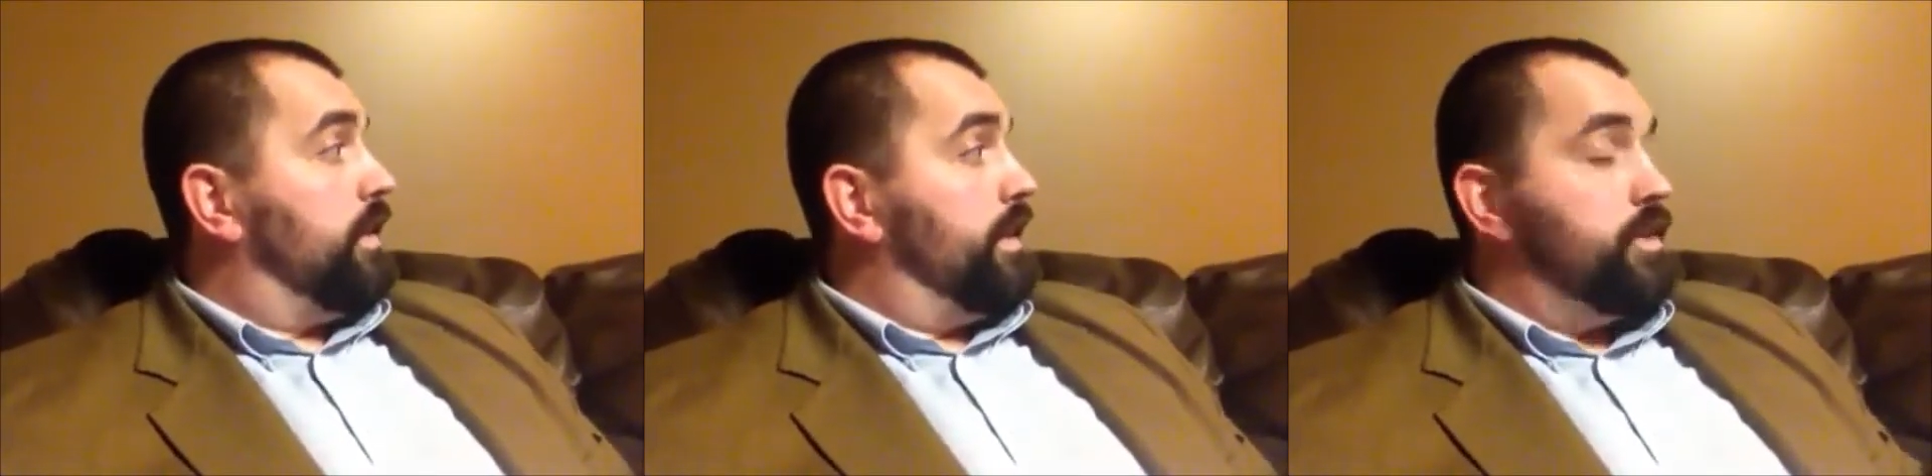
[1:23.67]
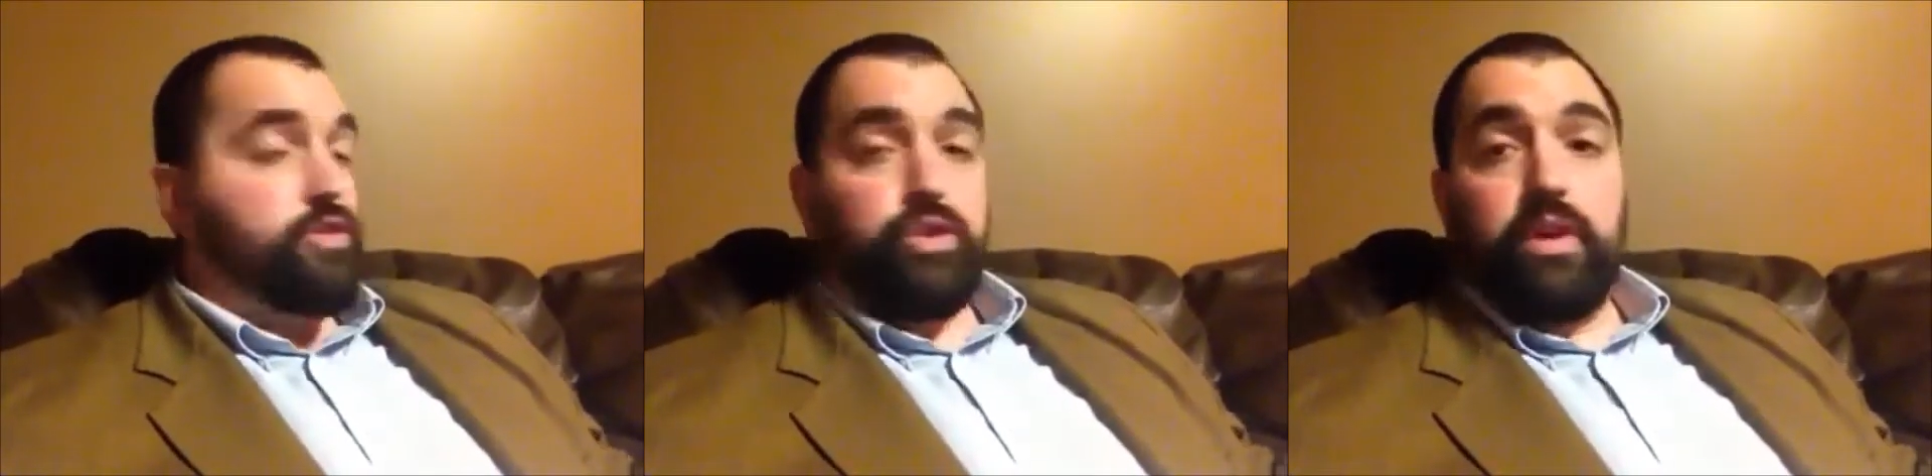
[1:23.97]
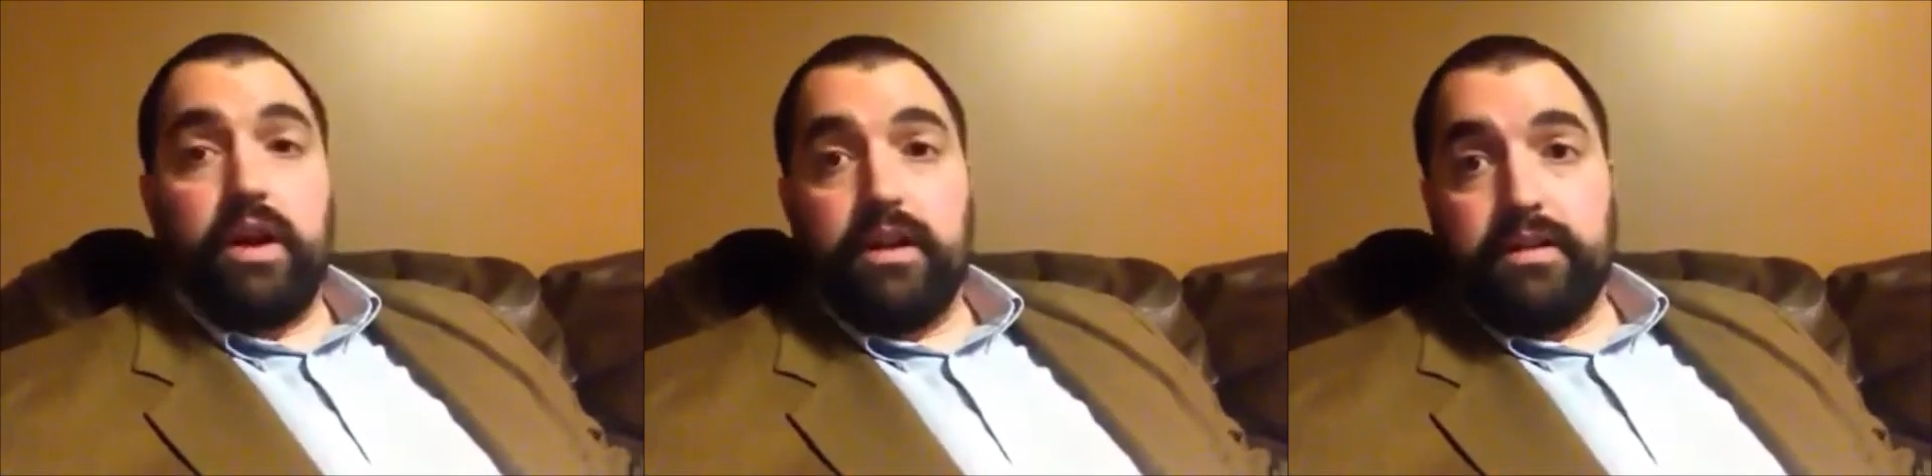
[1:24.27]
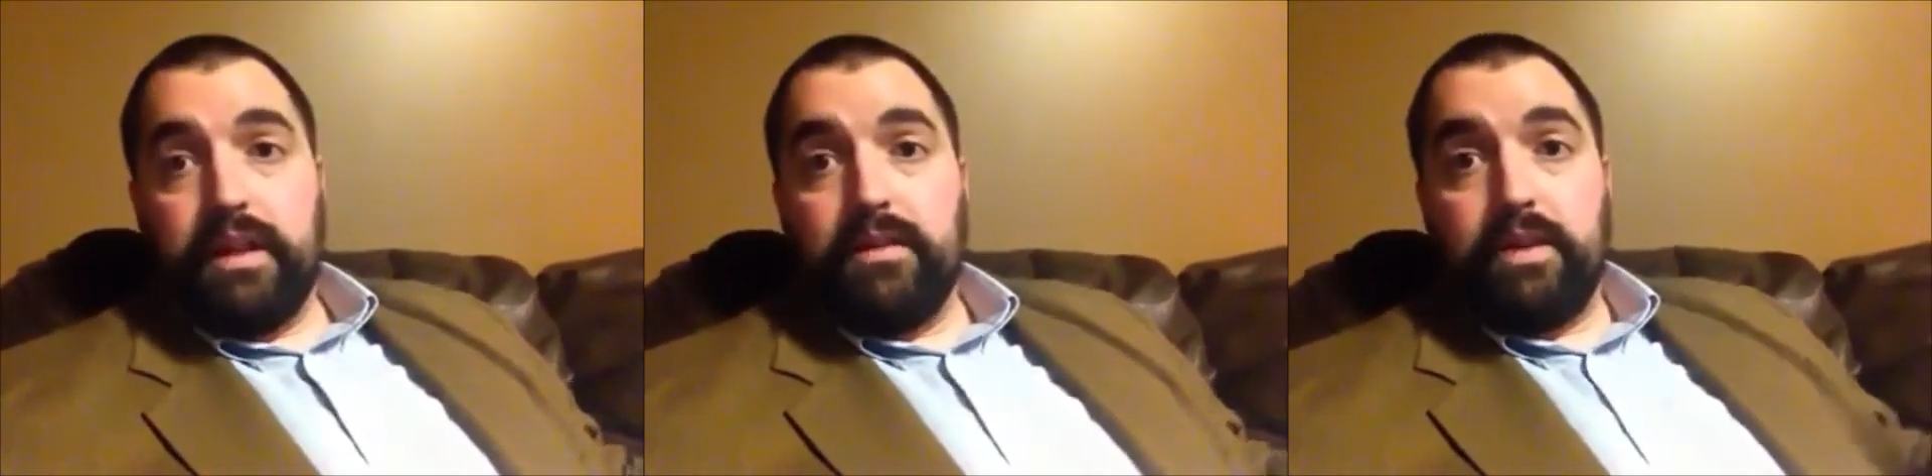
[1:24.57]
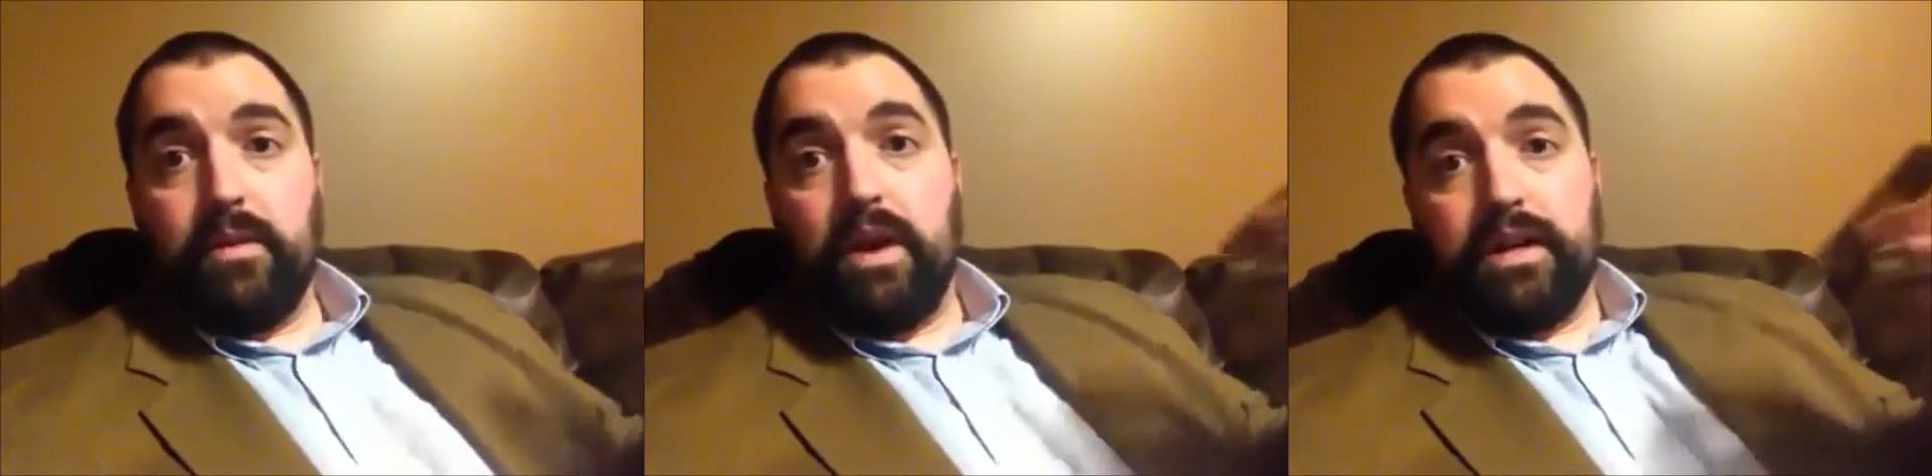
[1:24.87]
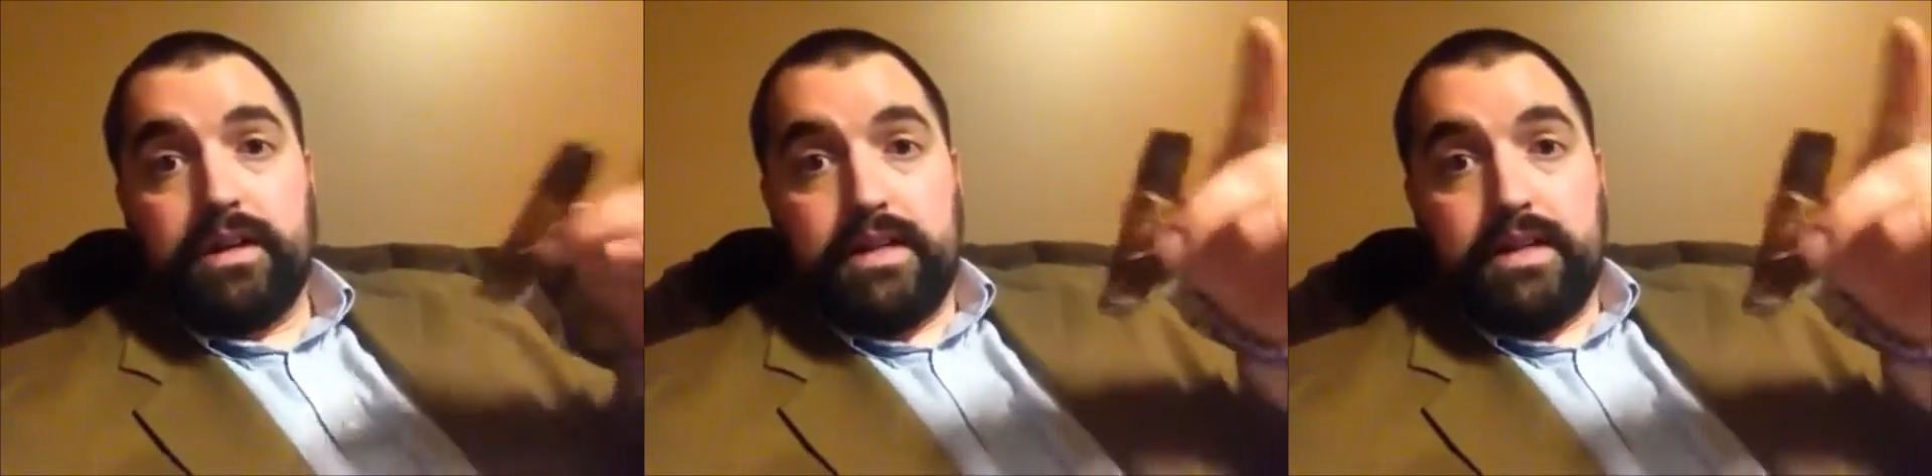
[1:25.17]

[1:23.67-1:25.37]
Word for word: No, it is true. I, they, when I walked in,